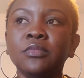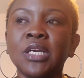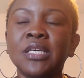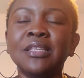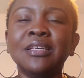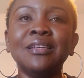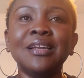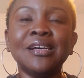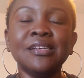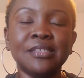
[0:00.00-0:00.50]

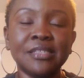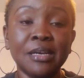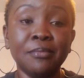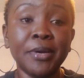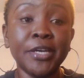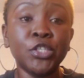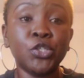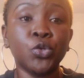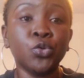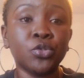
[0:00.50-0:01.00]
The last
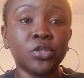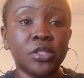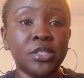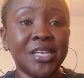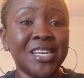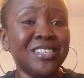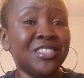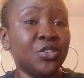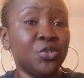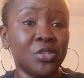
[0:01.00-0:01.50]
time I took the
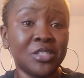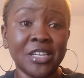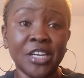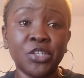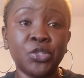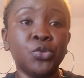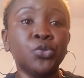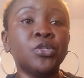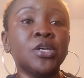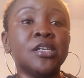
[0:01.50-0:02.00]
test, it was
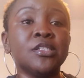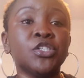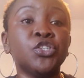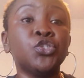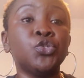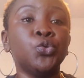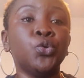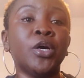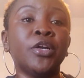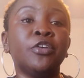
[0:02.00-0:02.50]
like
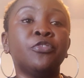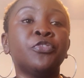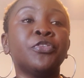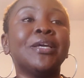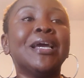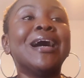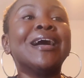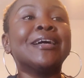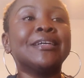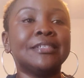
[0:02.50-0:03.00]
2,200 for
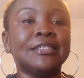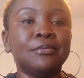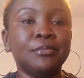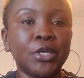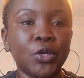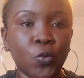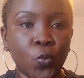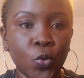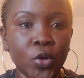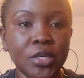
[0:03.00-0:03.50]
the
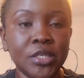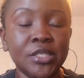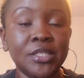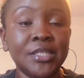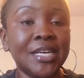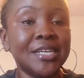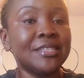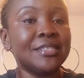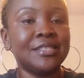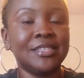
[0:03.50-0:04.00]
academic one.
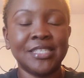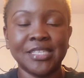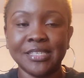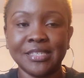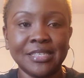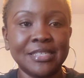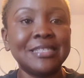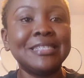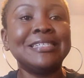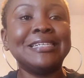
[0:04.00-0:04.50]
That's
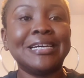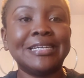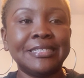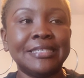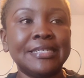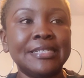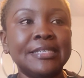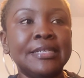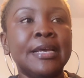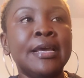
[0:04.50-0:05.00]
just a
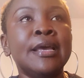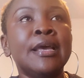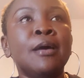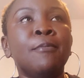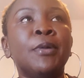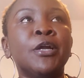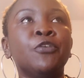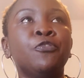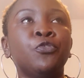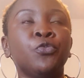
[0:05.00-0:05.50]
standard.
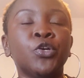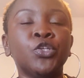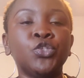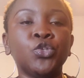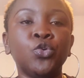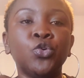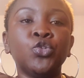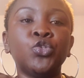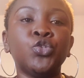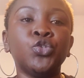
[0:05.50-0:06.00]
But if you want
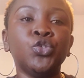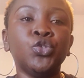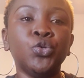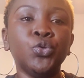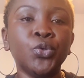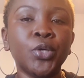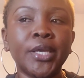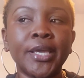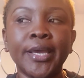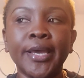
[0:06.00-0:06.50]
to go to
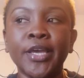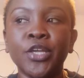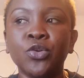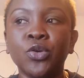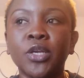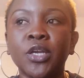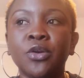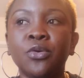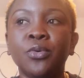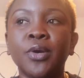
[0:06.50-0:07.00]
UK,
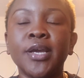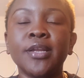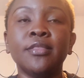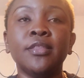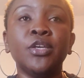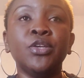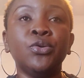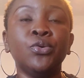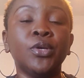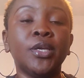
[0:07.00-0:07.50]
you can write
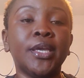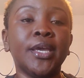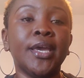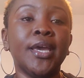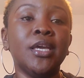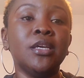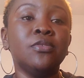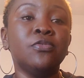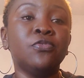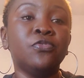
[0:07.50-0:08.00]
the
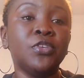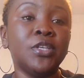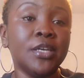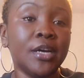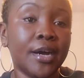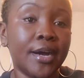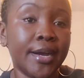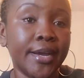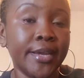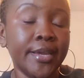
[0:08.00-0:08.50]
UK
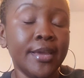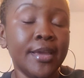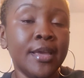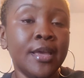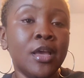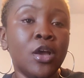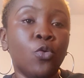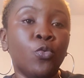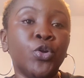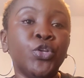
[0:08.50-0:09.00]
VI.
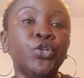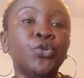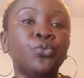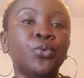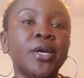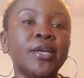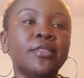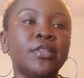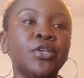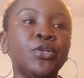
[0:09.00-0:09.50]
When you
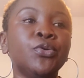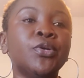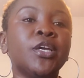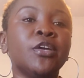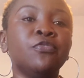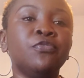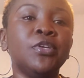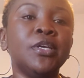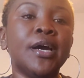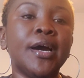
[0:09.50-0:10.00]
write the
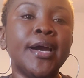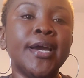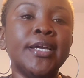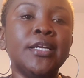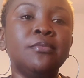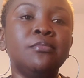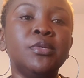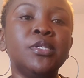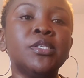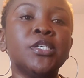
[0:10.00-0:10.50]
UK VI,
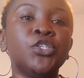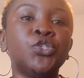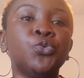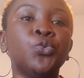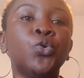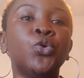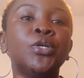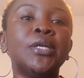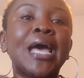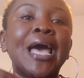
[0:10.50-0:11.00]
it means that you
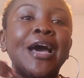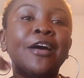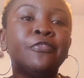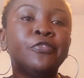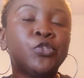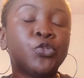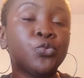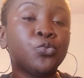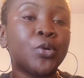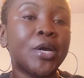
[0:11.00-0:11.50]
won't
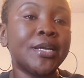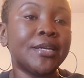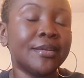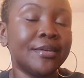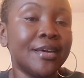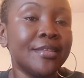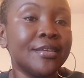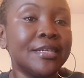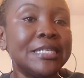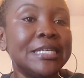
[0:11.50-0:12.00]
have to write
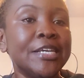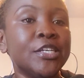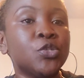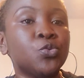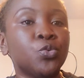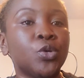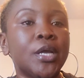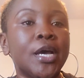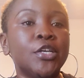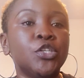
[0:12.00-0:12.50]
another
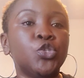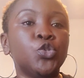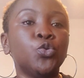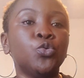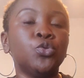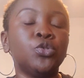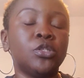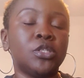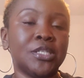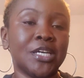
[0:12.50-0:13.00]
test as
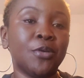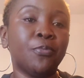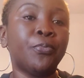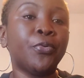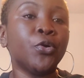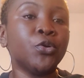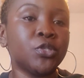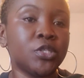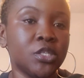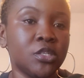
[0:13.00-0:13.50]
you start
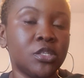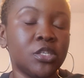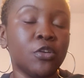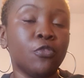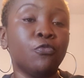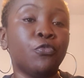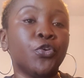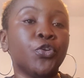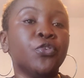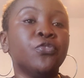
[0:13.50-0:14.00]

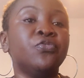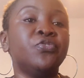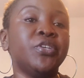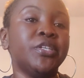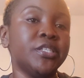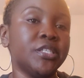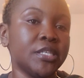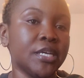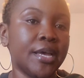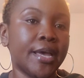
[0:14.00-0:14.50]
processing for your
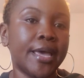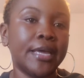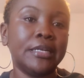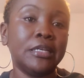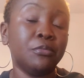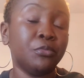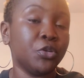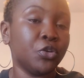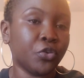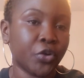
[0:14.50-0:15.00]
visa
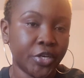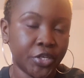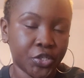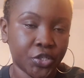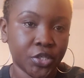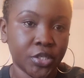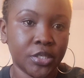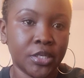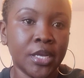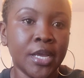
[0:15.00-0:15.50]
and
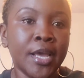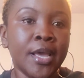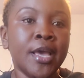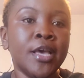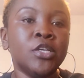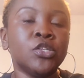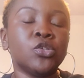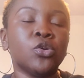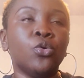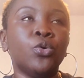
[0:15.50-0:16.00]
immigration.
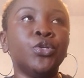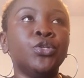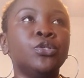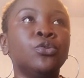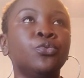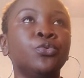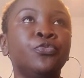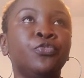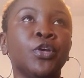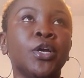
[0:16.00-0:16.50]
So
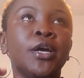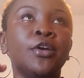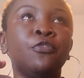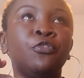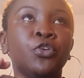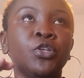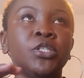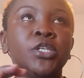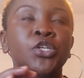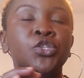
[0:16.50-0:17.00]
if
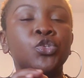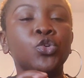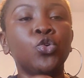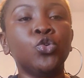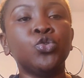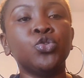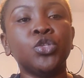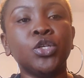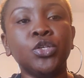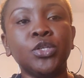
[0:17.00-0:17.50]
you intend to
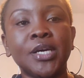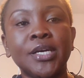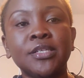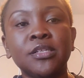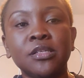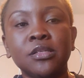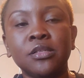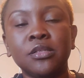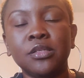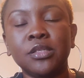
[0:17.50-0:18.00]
go to the
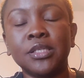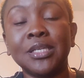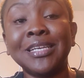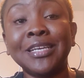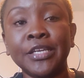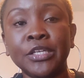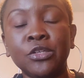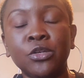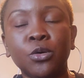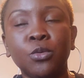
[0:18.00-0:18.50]
United
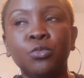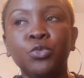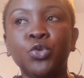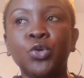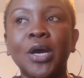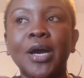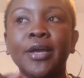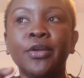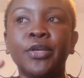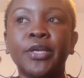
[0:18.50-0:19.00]
Kingdom,
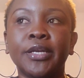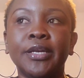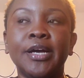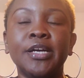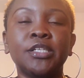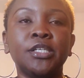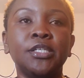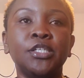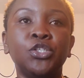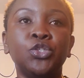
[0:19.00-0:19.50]
you can
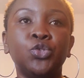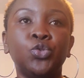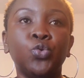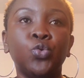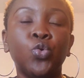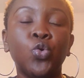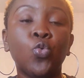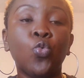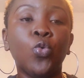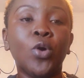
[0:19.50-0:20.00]
actually
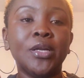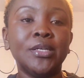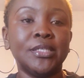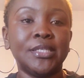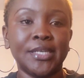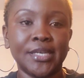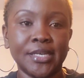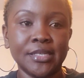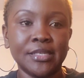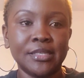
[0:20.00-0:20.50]
do 1
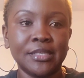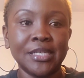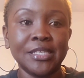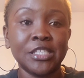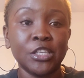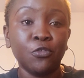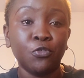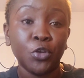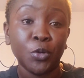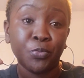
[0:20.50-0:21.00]
test.
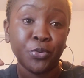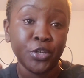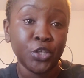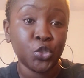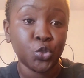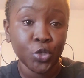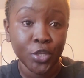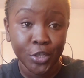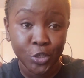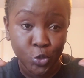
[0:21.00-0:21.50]
That's if you're pretty
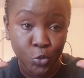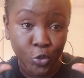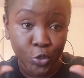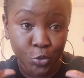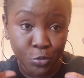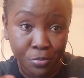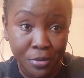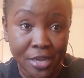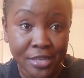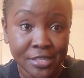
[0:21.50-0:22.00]
sure that you're
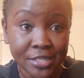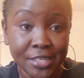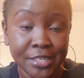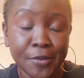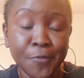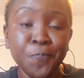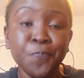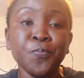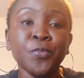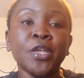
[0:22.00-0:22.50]
going to pass
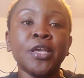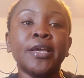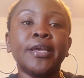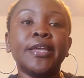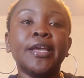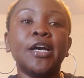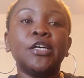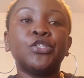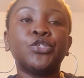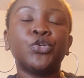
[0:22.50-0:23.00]
it.
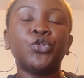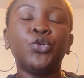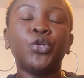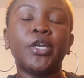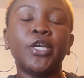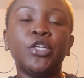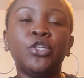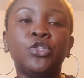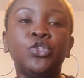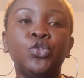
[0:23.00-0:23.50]
Yeah, so you
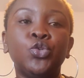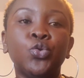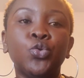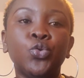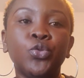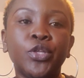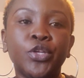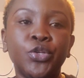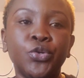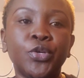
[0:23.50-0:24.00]
can
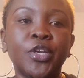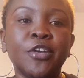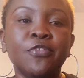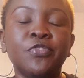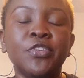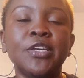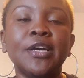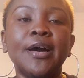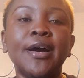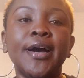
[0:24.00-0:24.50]
do the
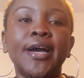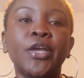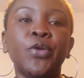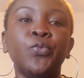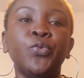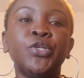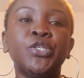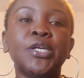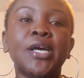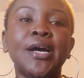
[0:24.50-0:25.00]
UK VI,
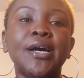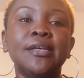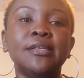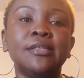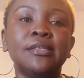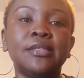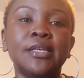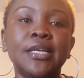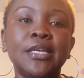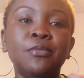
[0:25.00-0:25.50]
which
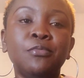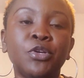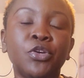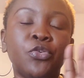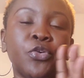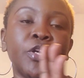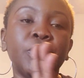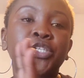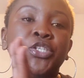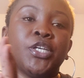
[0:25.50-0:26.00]
has the
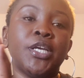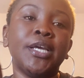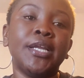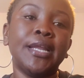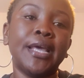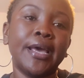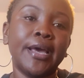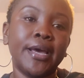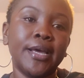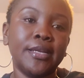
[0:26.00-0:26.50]

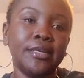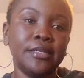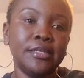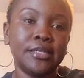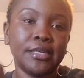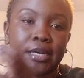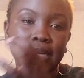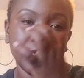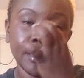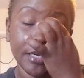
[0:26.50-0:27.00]
immigration and
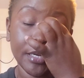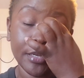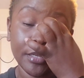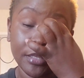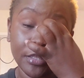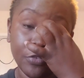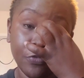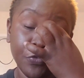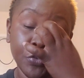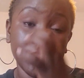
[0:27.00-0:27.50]

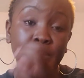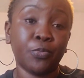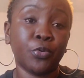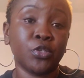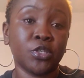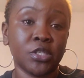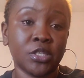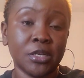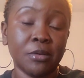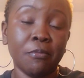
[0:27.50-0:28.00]
the visa
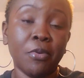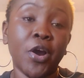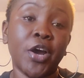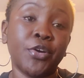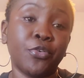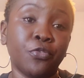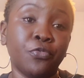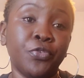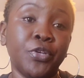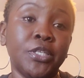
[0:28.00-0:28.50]
processing
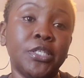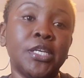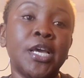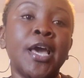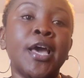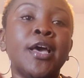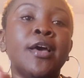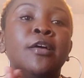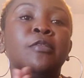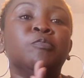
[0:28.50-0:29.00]
part of it.
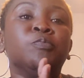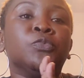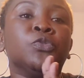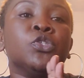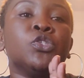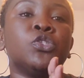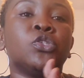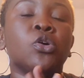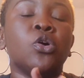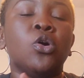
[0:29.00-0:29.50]

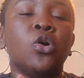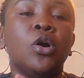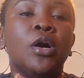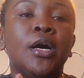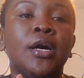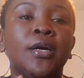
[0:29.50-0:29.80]
So